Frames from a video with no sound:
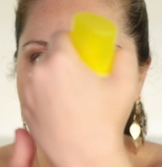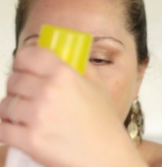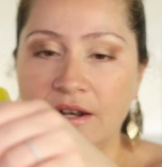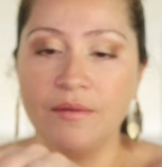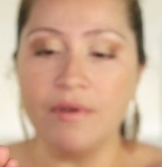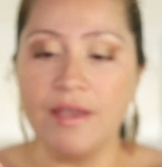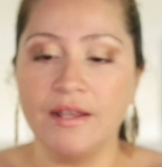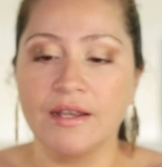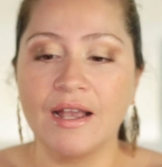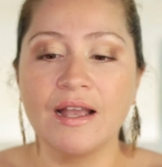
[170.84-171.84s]
And
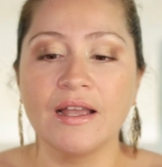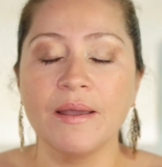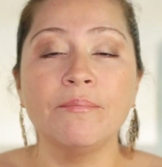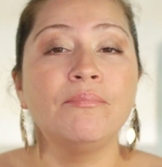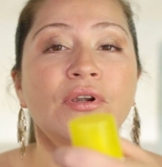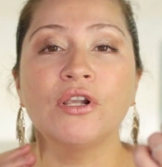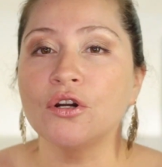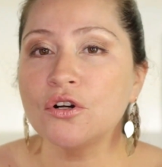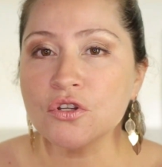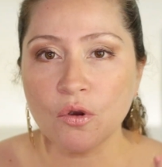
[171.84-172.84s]
it
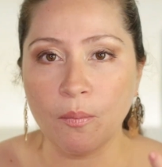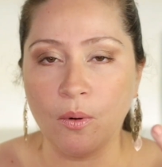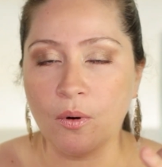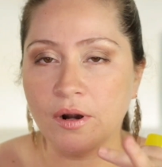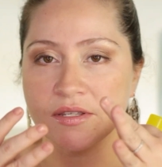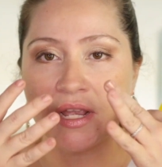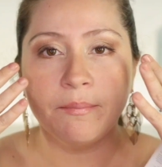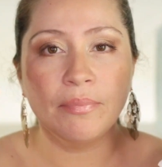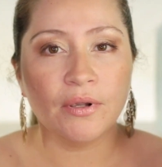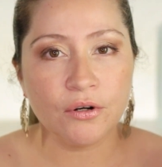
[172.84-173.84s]
blurs your pores,
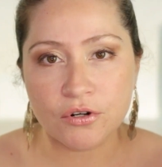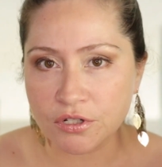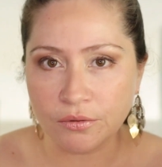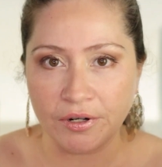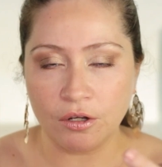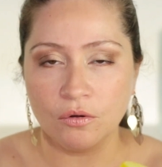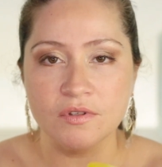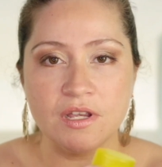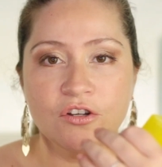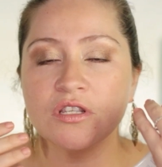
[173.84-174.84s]
it blurs the
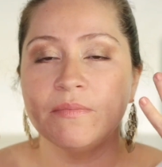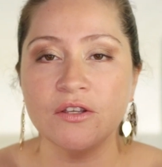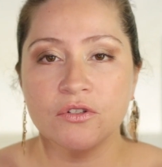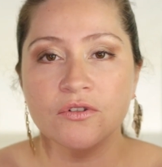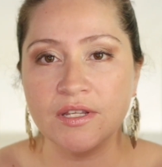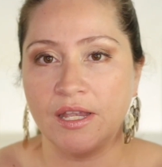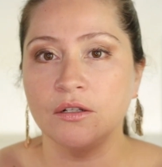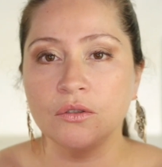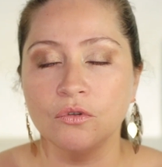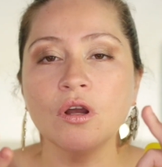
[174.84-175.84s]
wrinkles, it just makes your
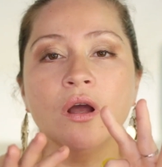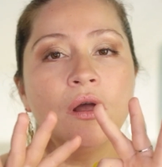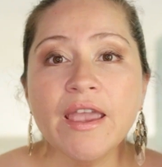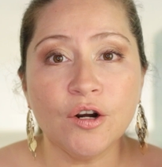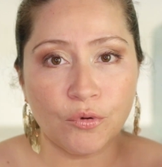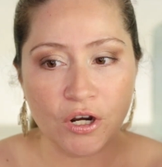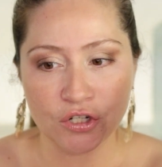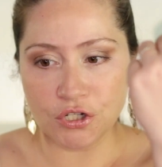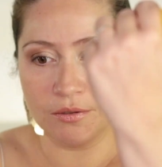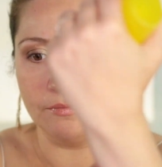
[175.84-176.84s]
skin look
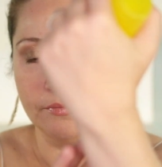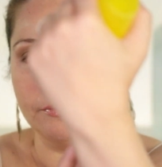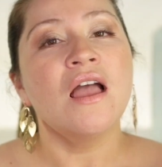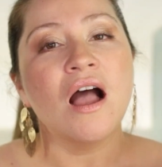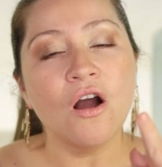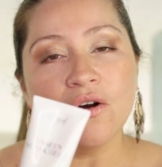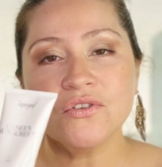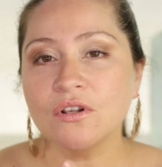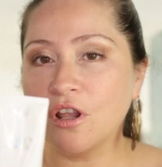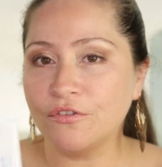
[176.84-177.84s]
airbrushed. I
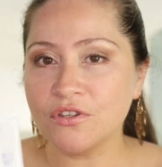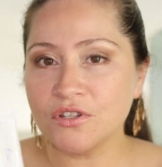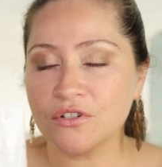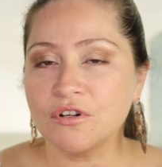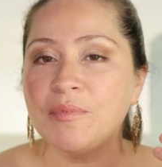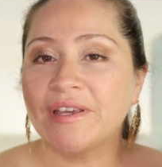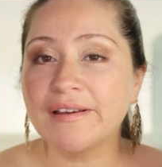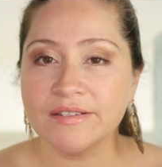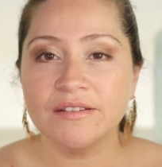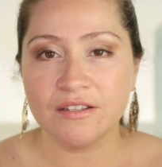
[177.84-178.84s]
also love the sunscreen
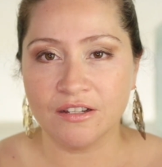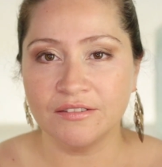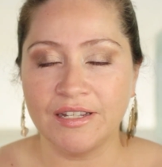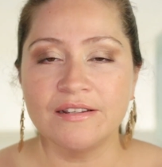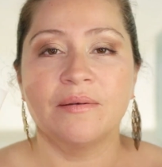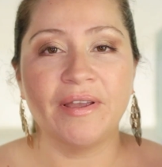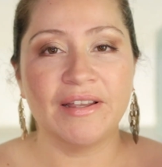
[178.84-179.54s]
because it does contain some